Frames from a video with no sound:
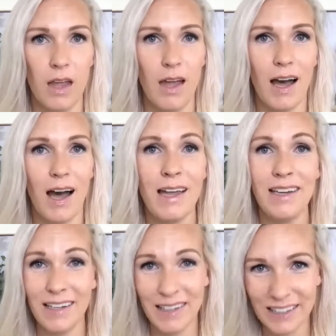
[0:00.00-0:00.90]
I
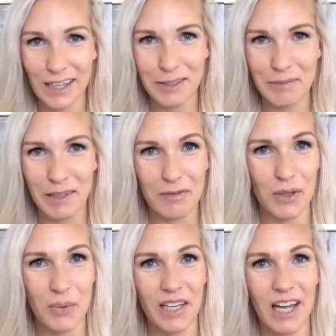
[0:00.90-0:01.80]
did this awesome
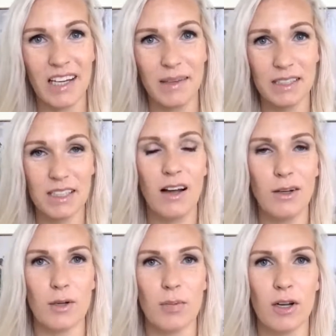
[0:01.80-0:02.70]
interview with a guy named Scott
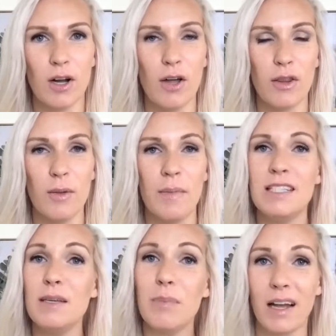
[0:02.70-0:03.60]
Gerber on the
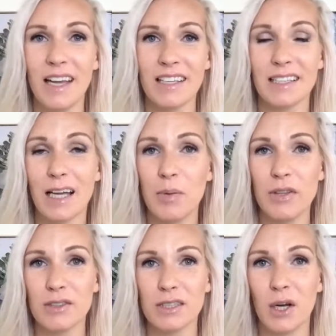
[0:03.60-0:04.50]
Mentee podcast a couple
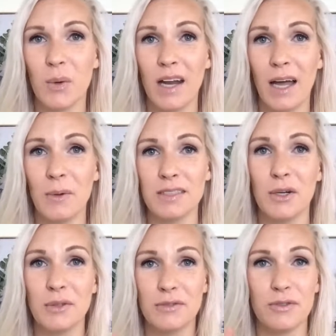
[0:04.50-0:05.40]
years ago when I was
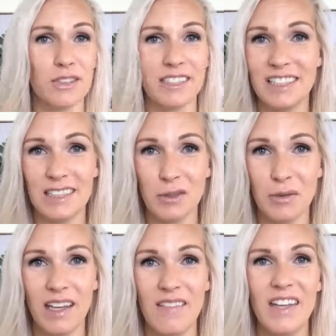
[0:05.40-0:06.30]
host for season
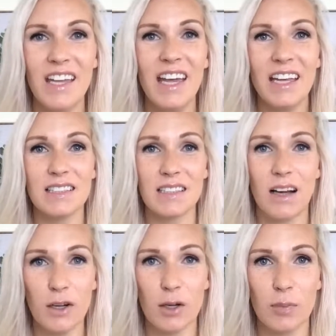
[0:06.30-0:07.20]
3. And
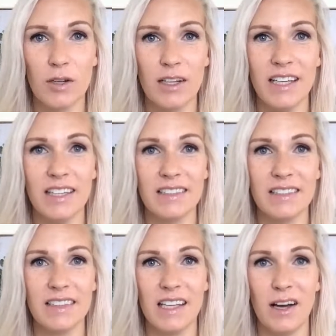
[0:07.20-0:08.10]
Scott Gerber is
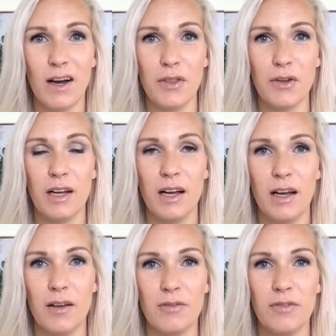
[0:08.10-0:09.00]
the author
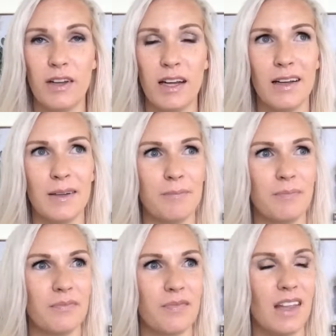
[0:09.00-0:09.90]
of,
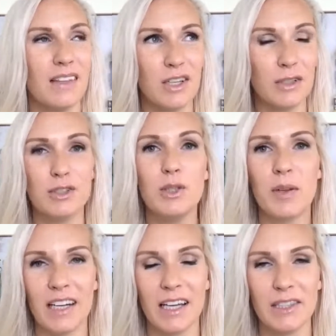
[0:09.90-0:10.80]
it's called Super
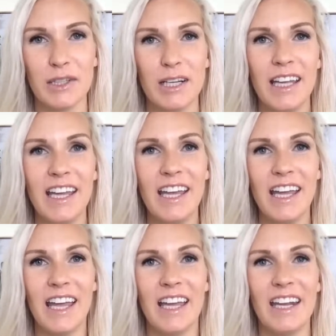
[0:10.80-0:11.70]
Connector.
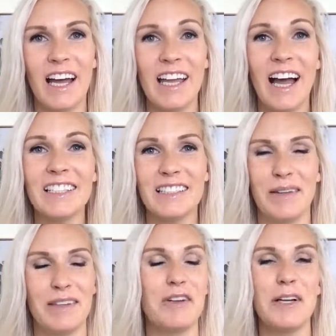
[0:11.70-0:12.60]
And I asked him
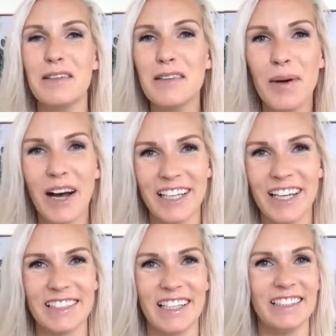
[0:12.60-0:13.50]
at the very end of the
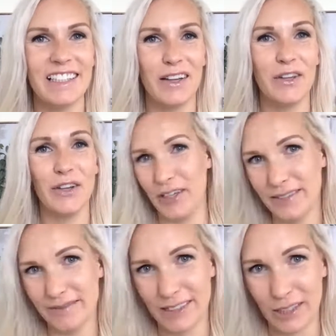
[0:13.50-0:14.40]
podcast, I said, look,
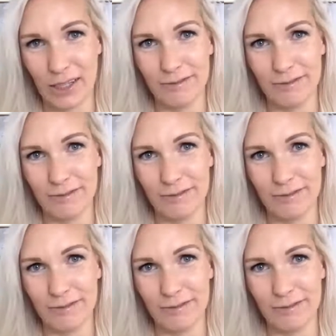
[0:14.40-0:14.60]
Scott,